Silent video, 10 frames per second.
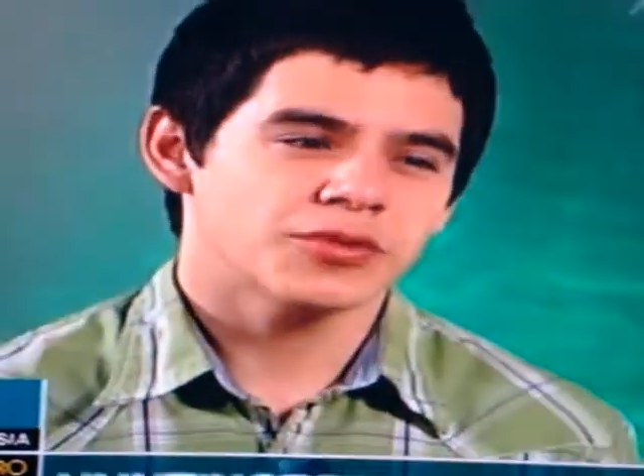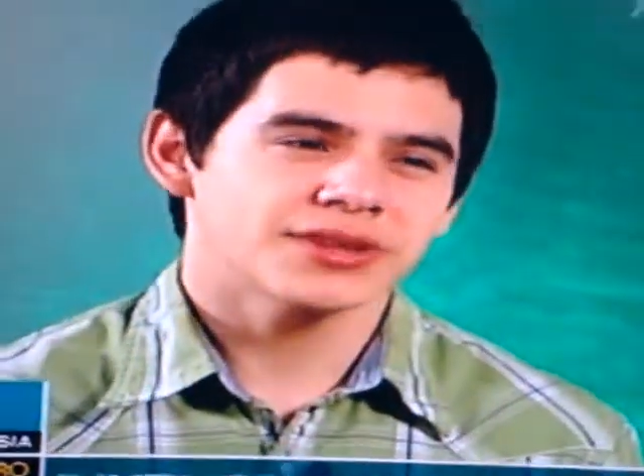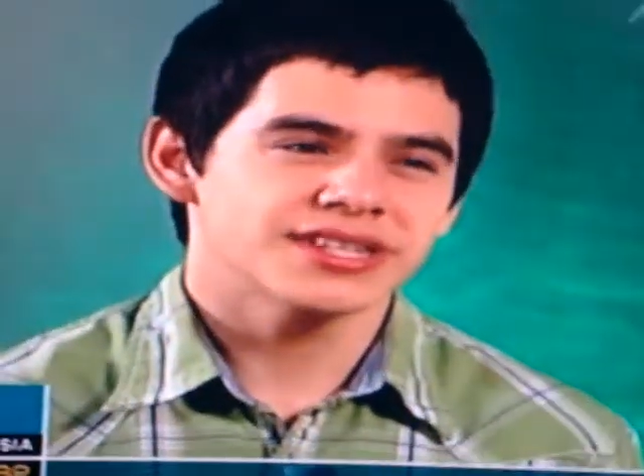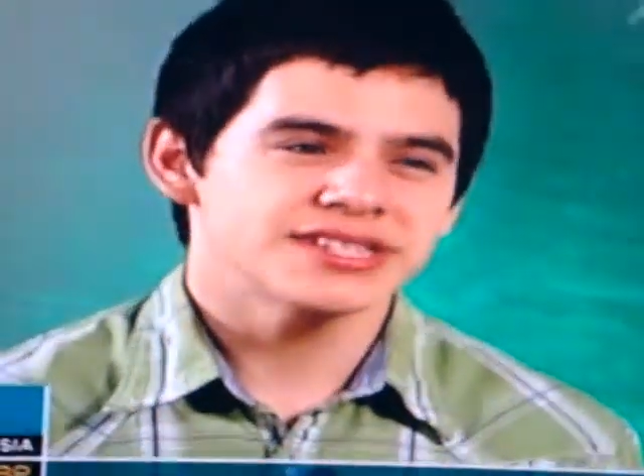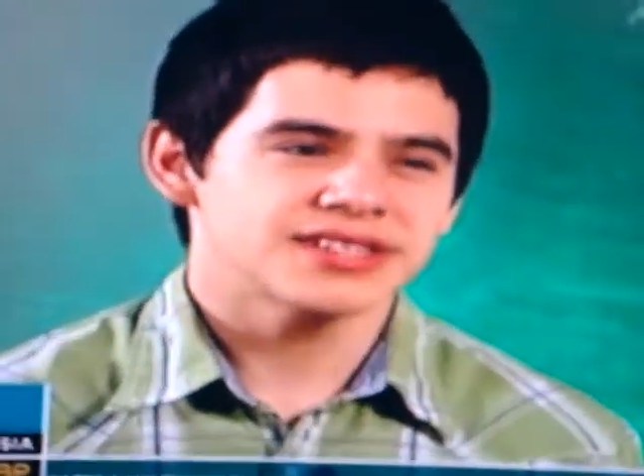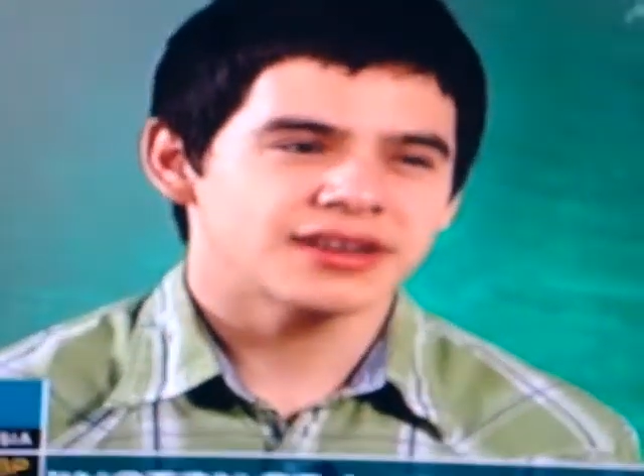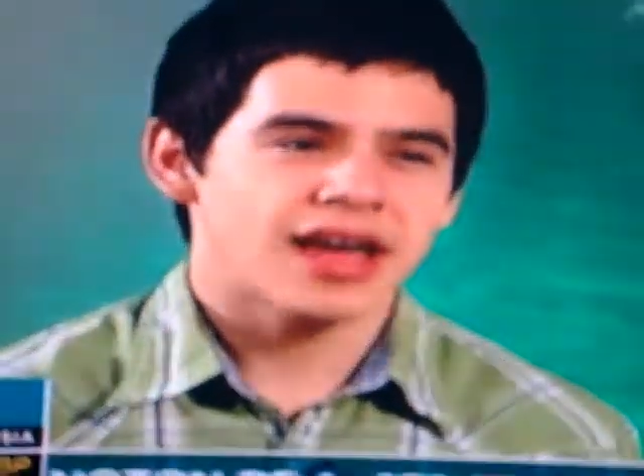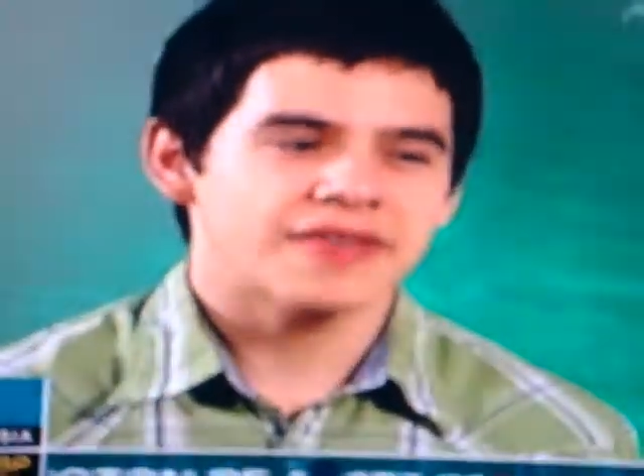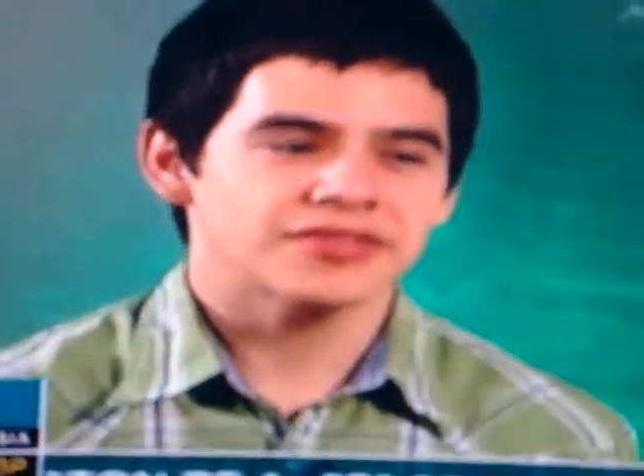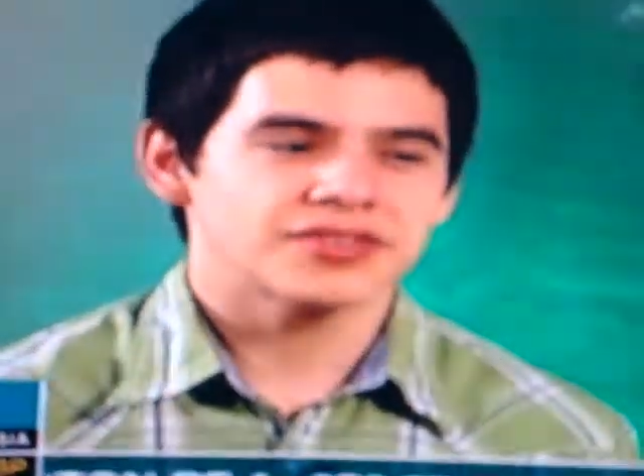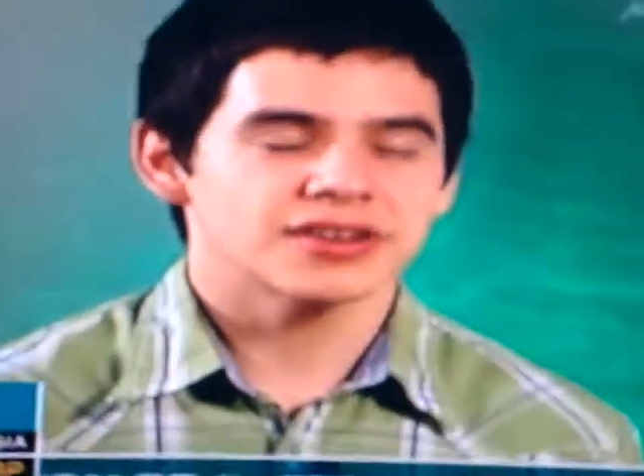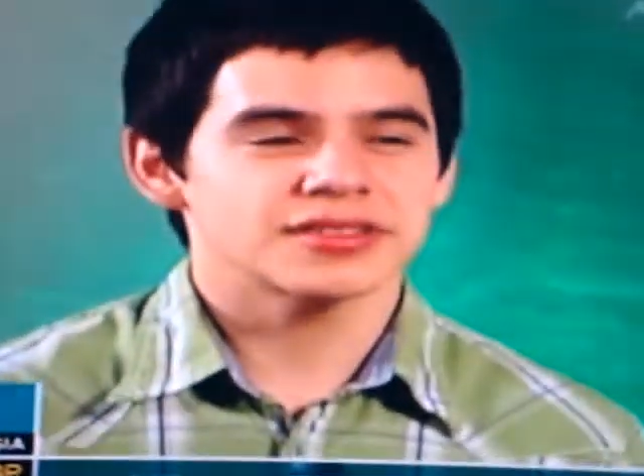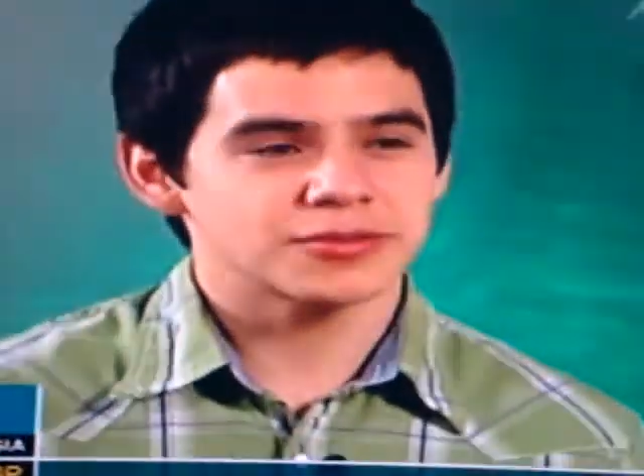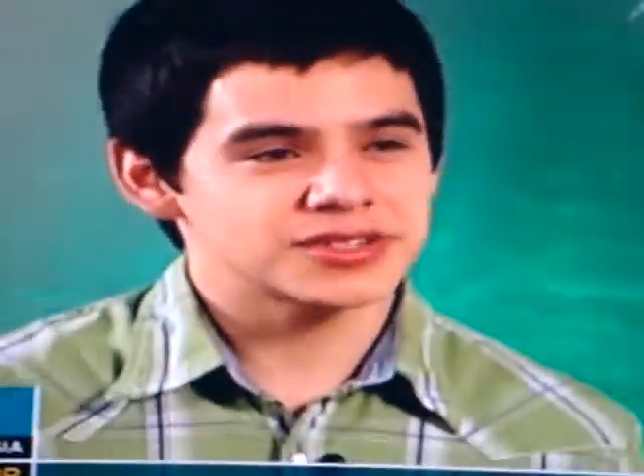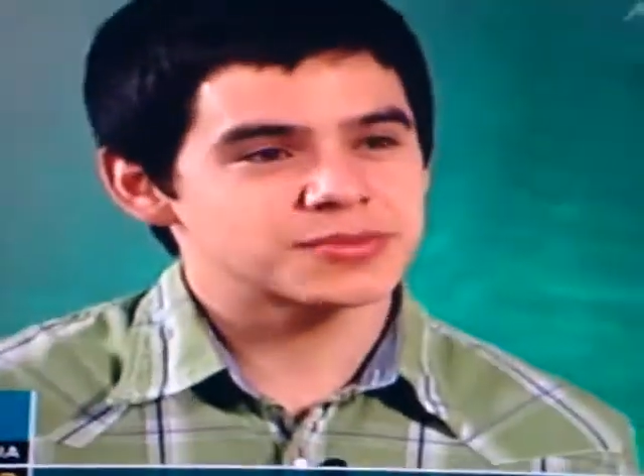release it after
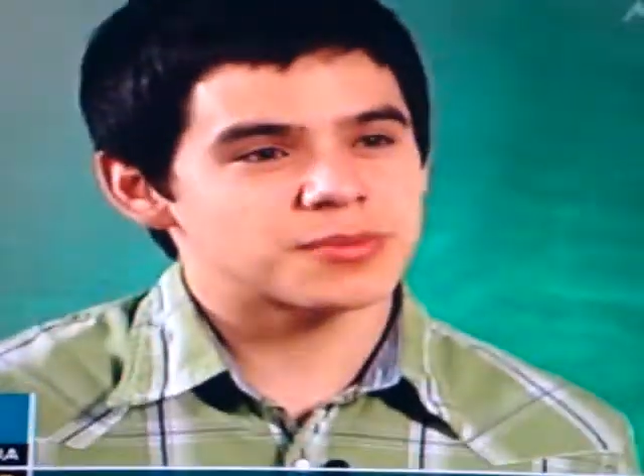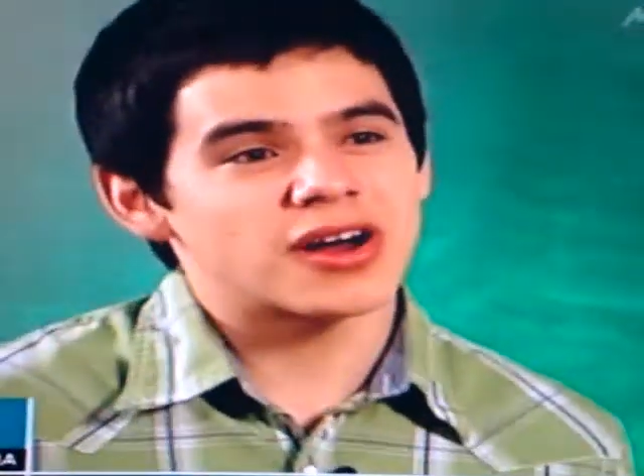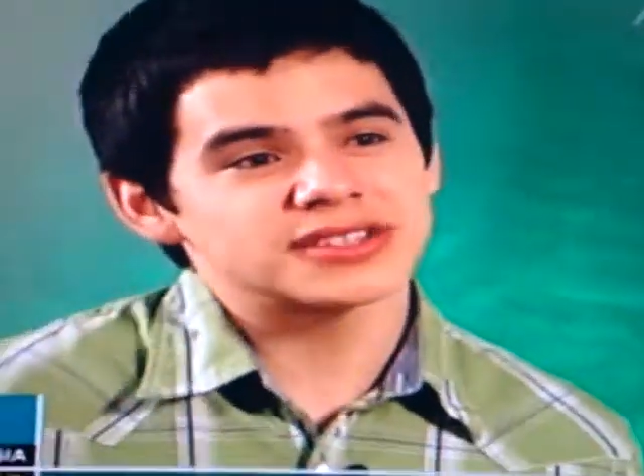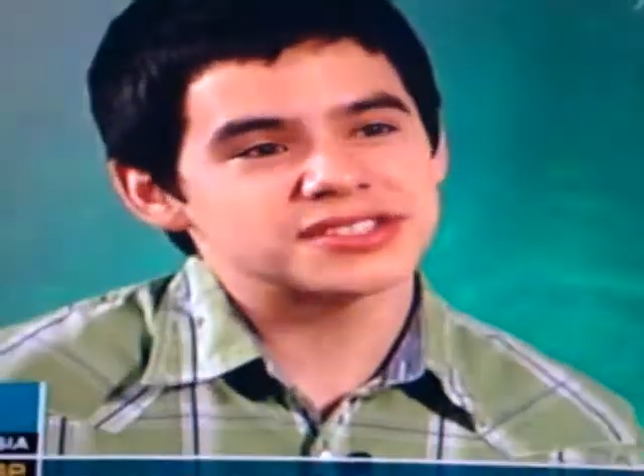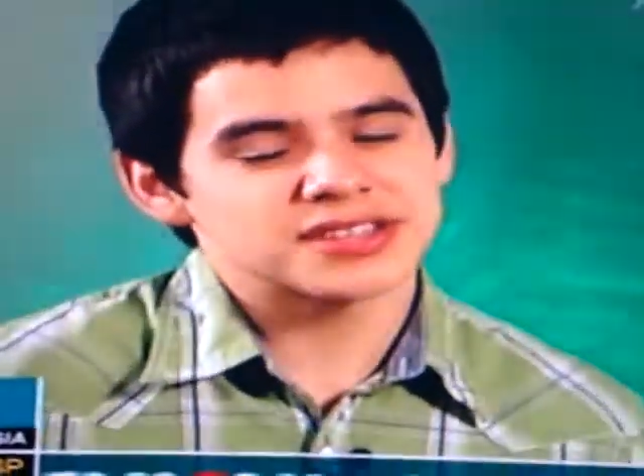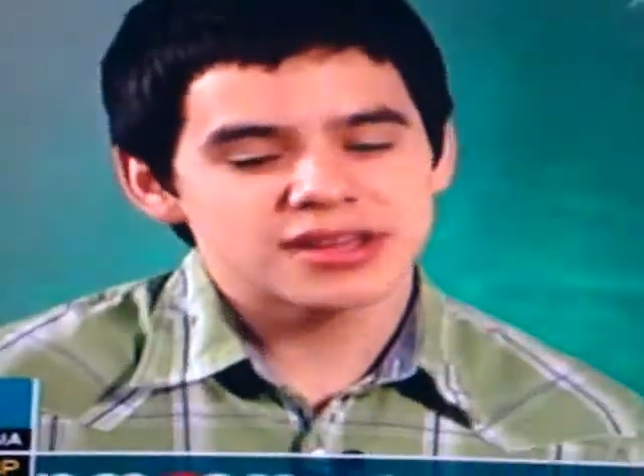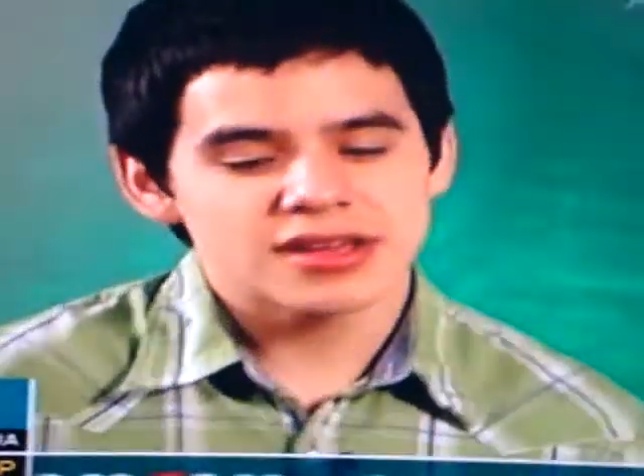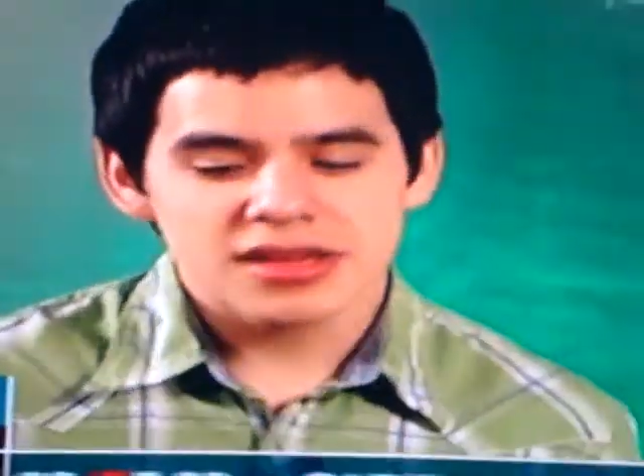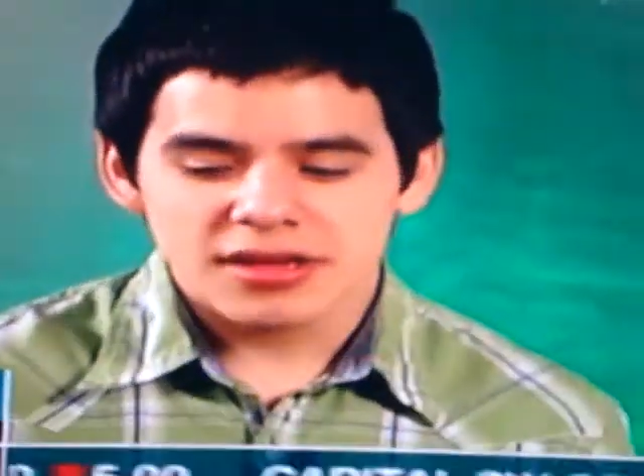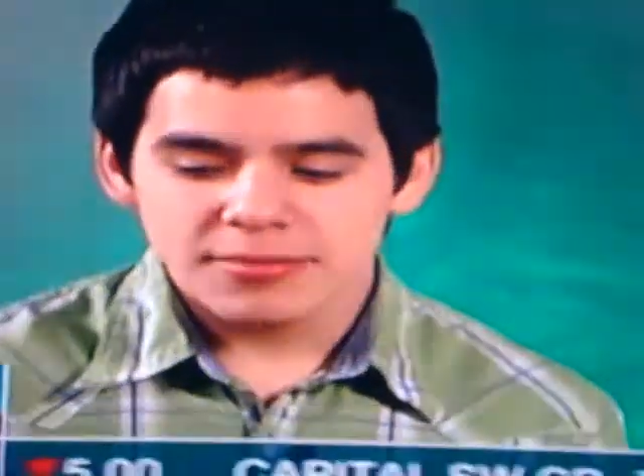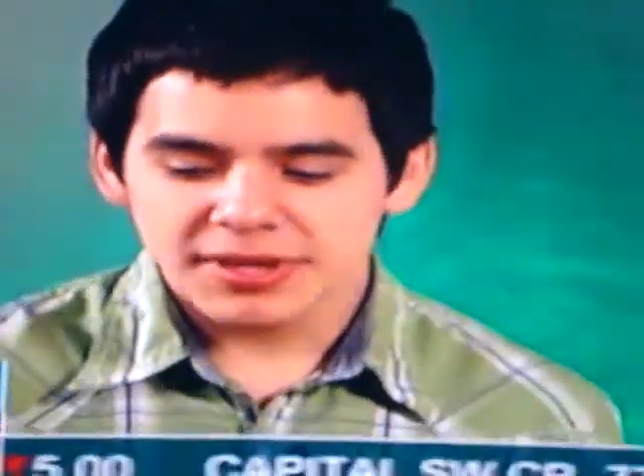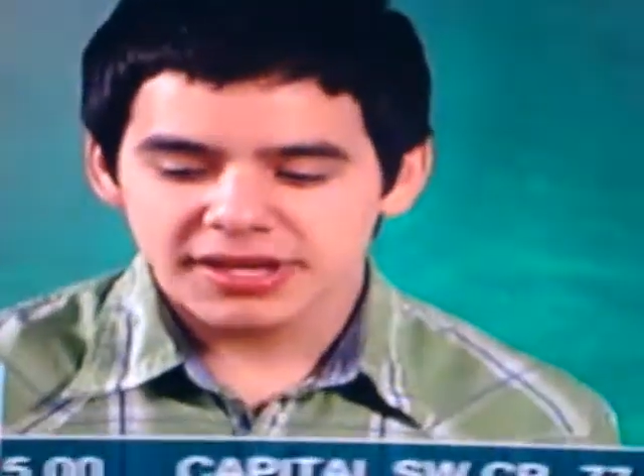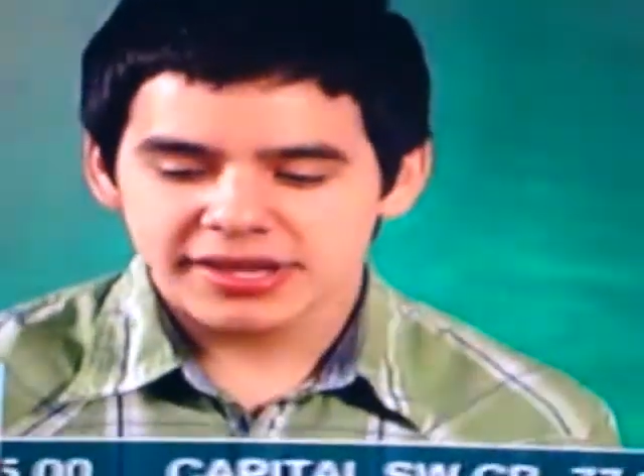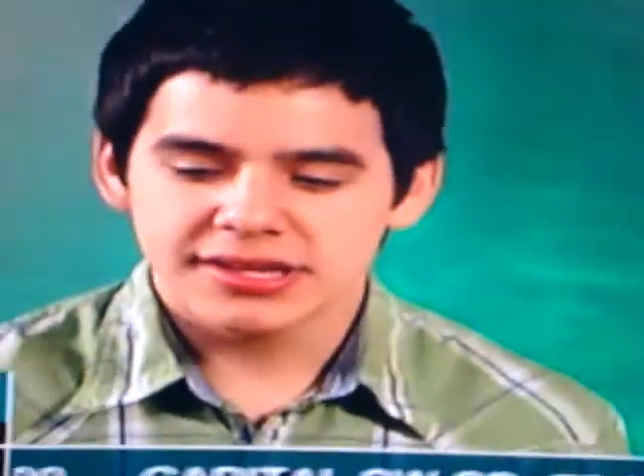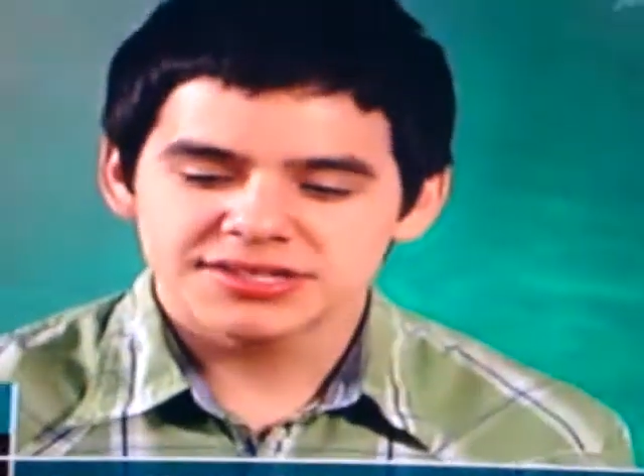the response,
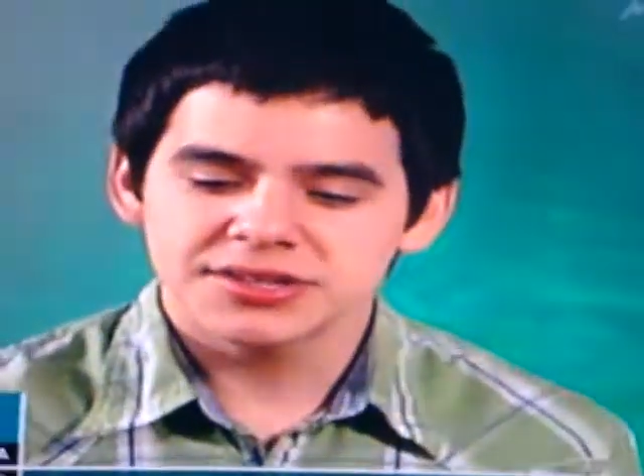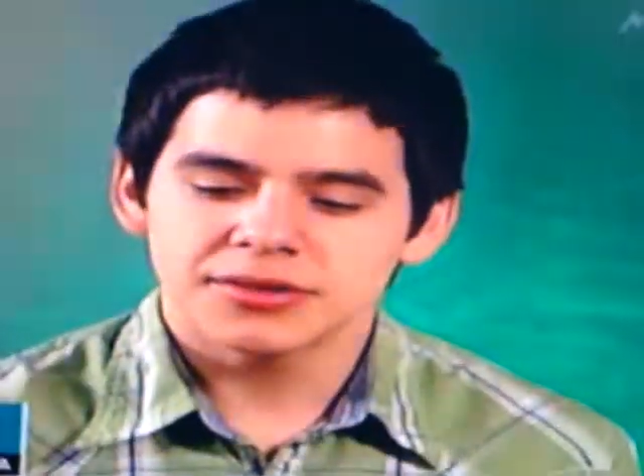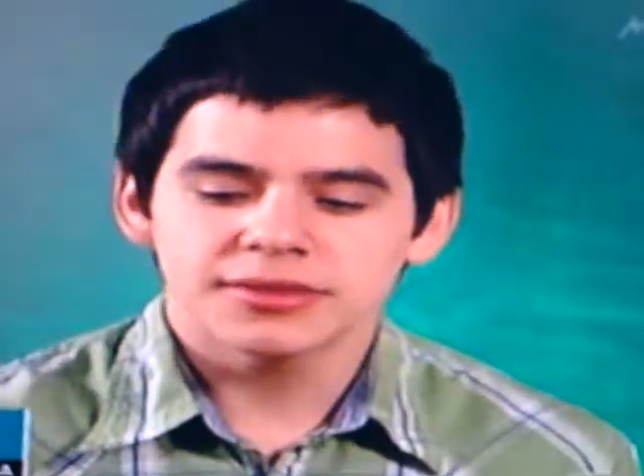because you know